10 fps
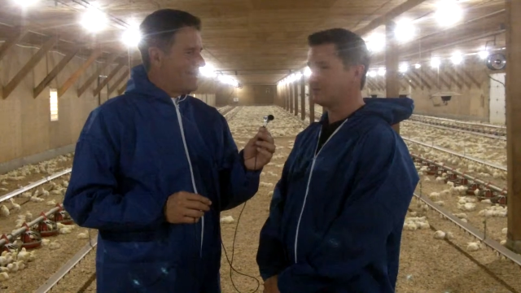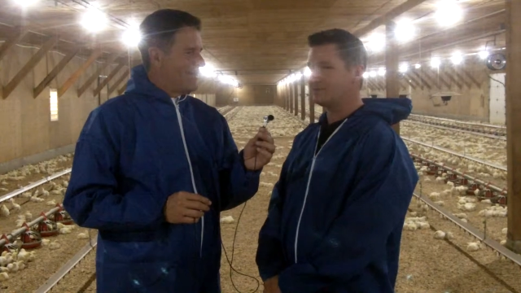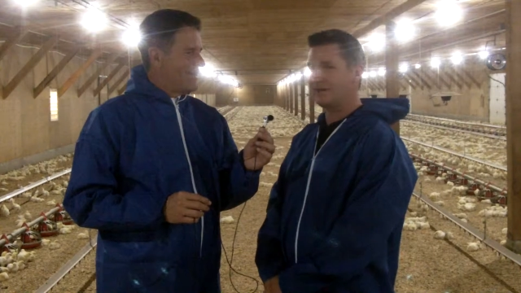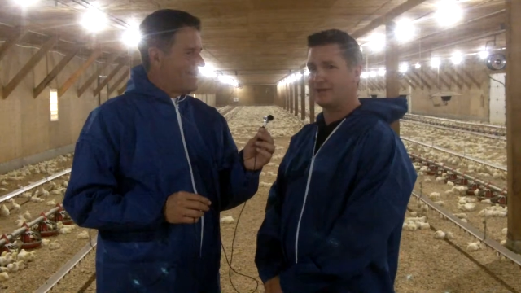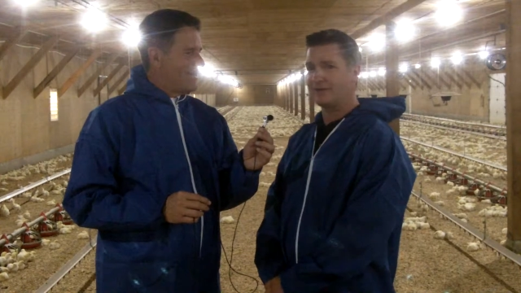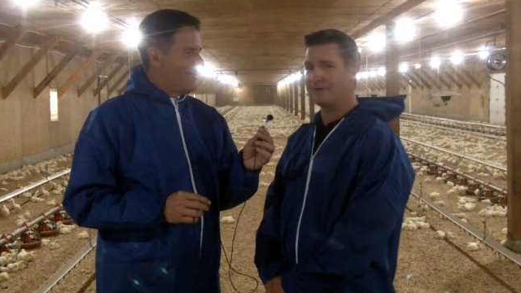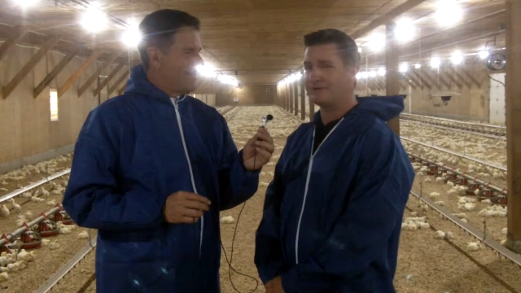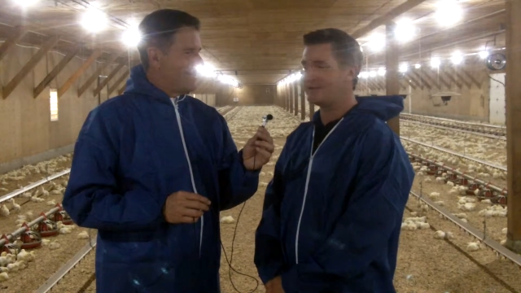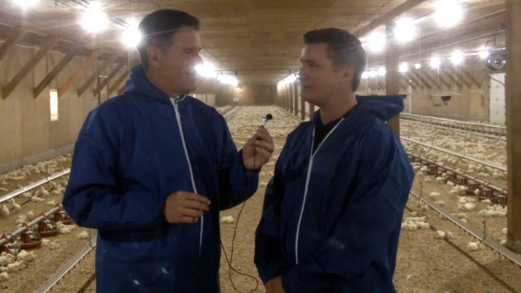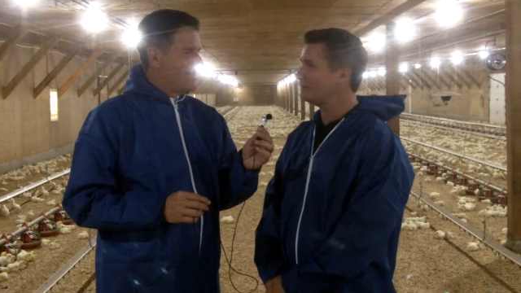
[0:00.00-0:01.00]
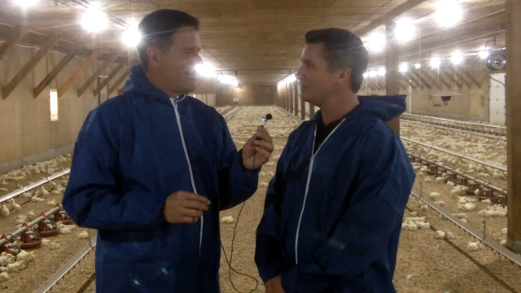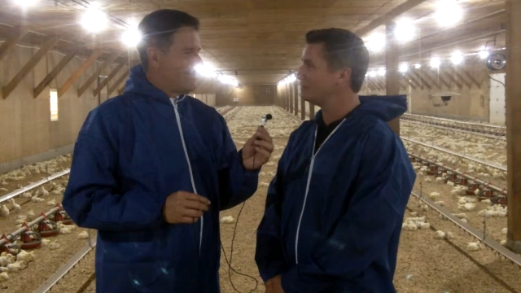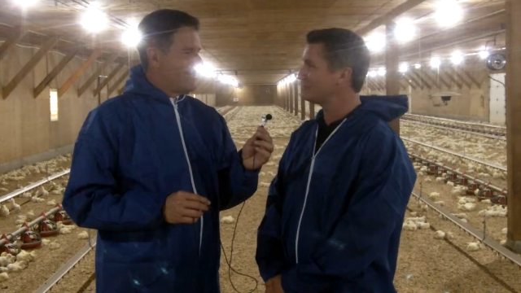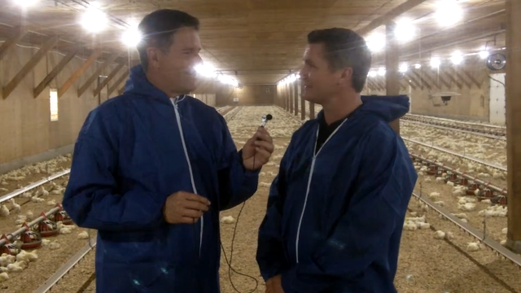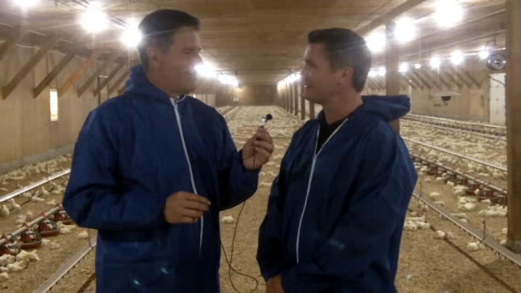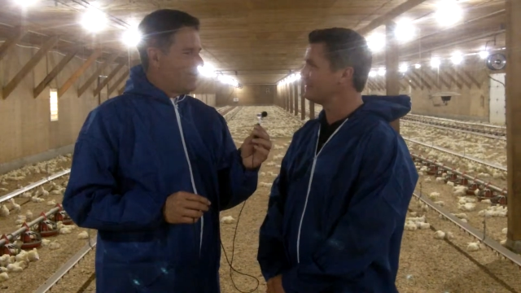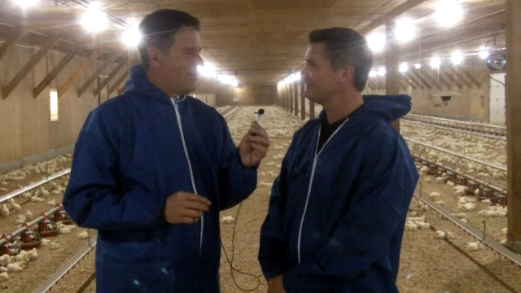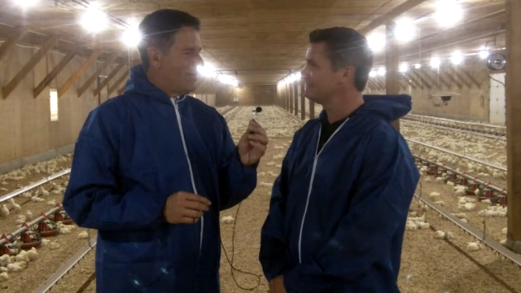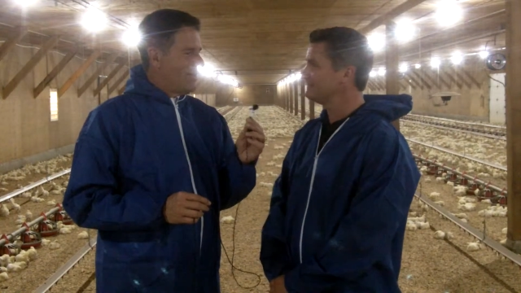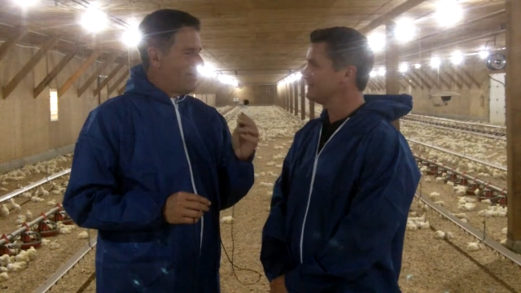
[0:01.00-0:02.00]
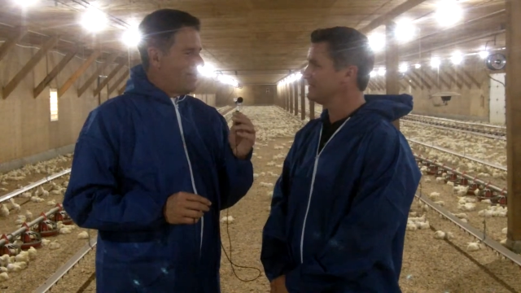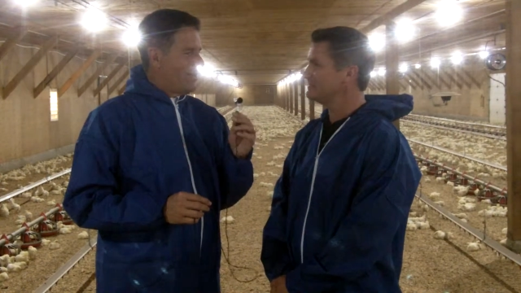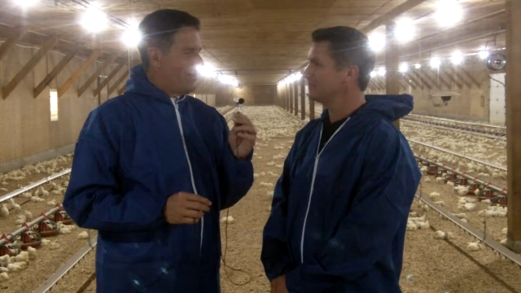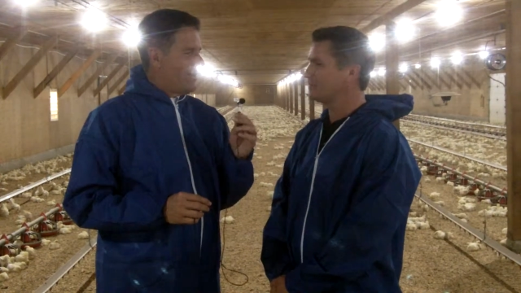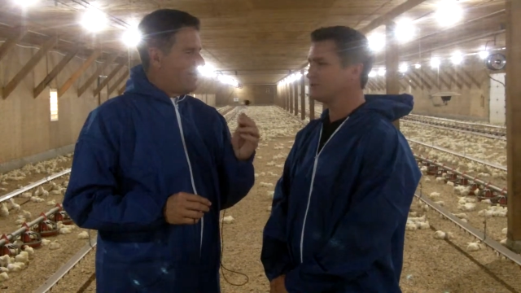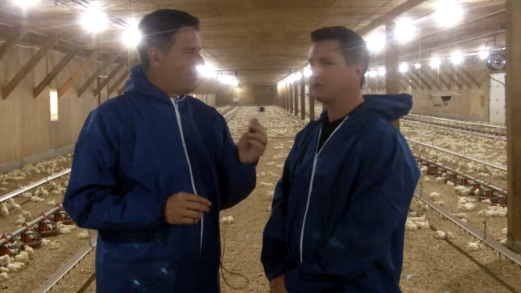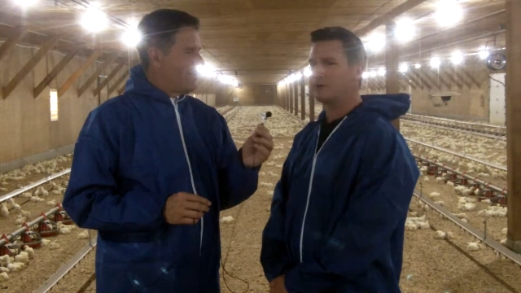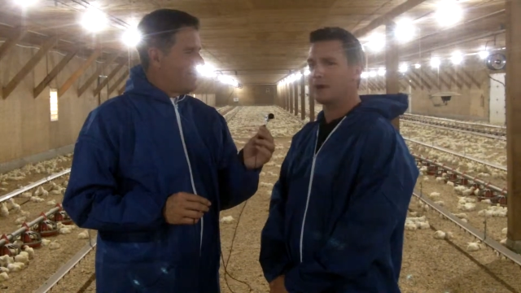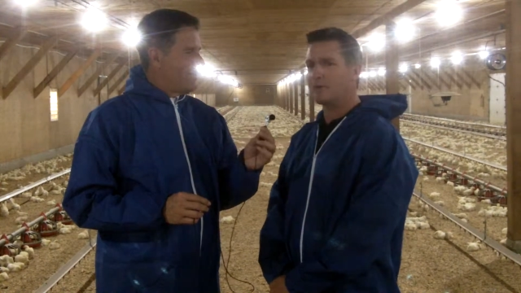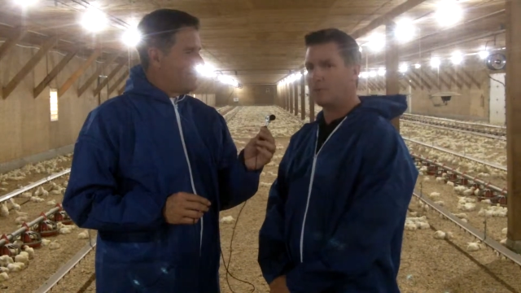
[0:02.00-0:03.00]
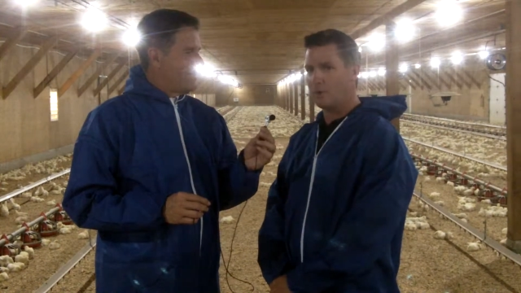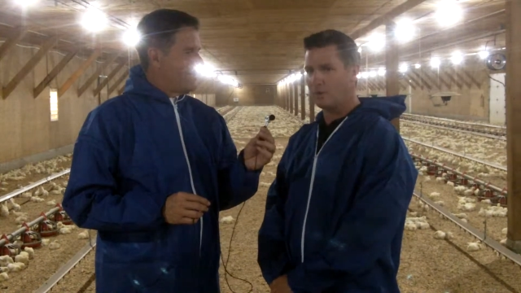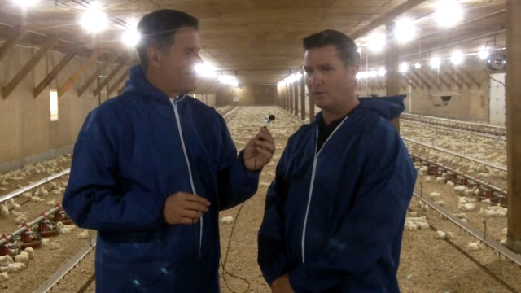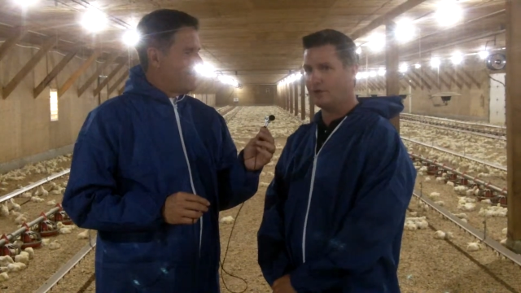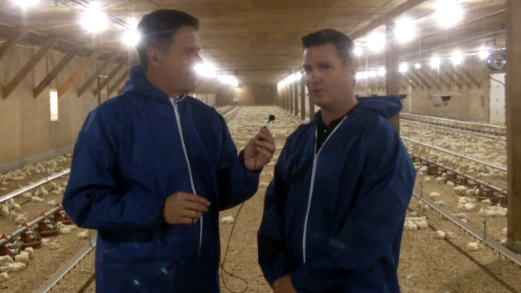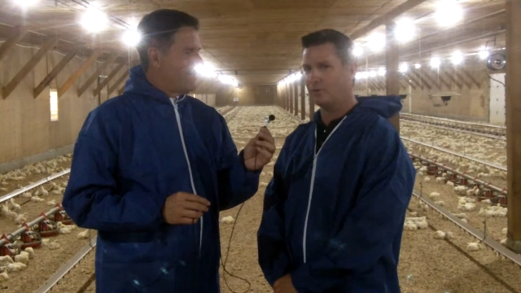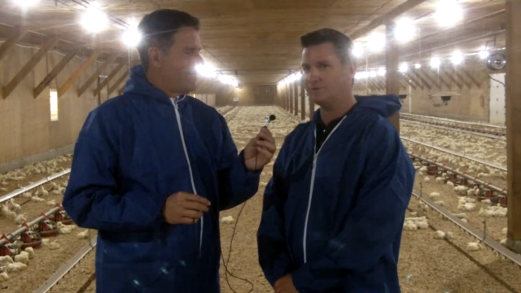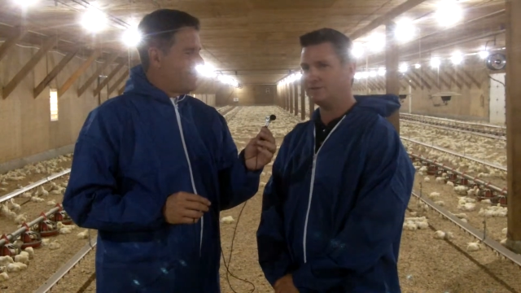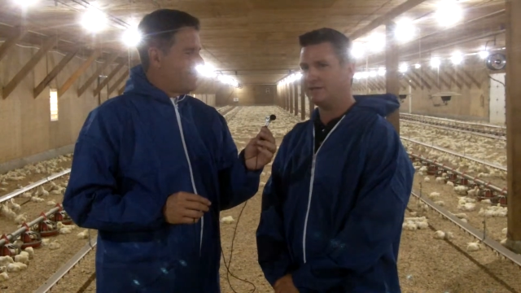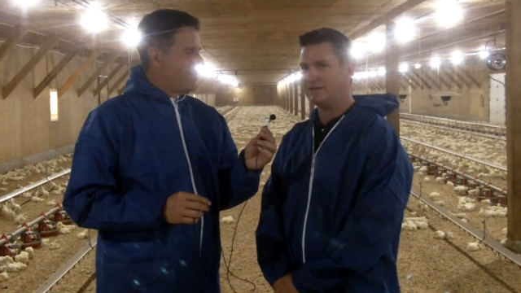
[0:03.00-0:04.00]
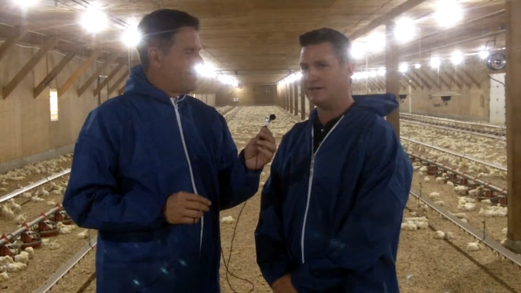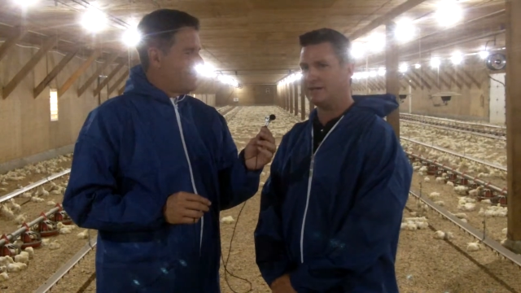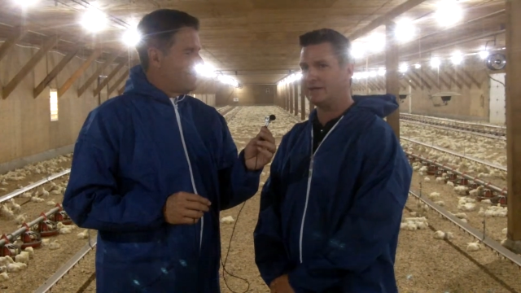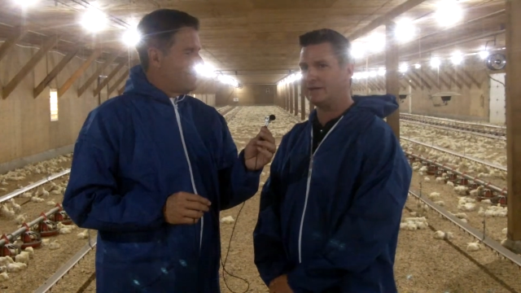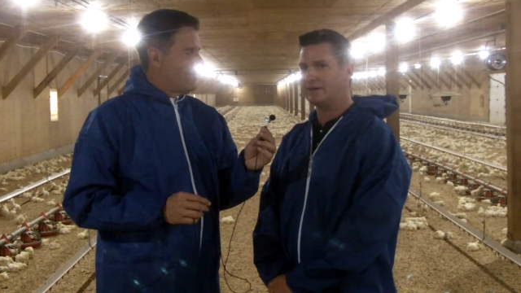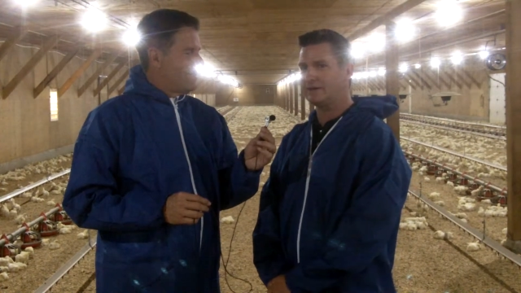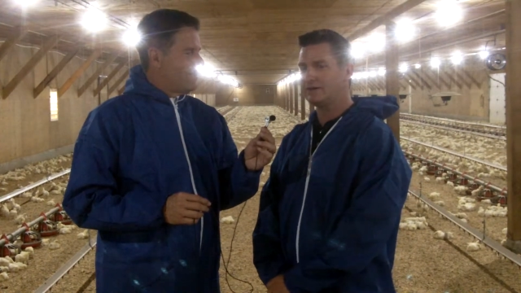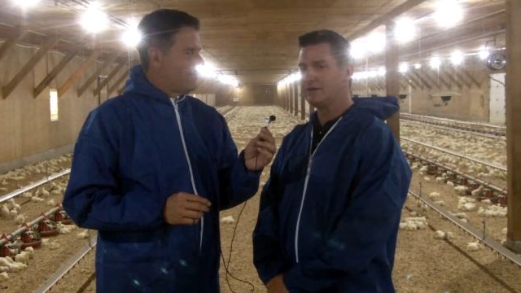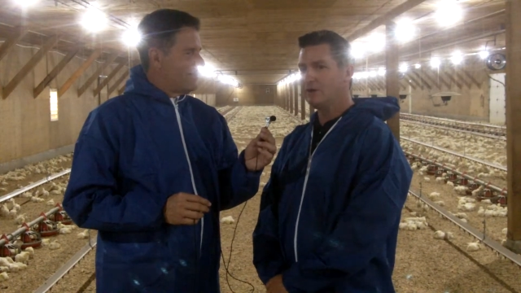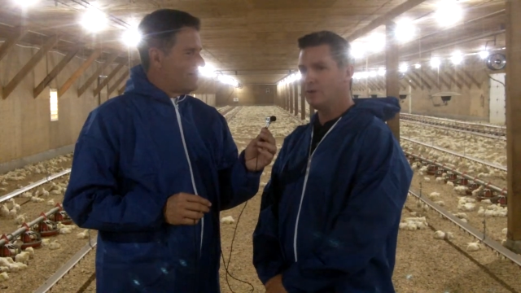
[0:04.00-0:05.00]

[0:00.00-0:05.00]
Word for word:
Speaker 1: first, yeah, they'll uh, they'll move a little. These birds are about one week old, and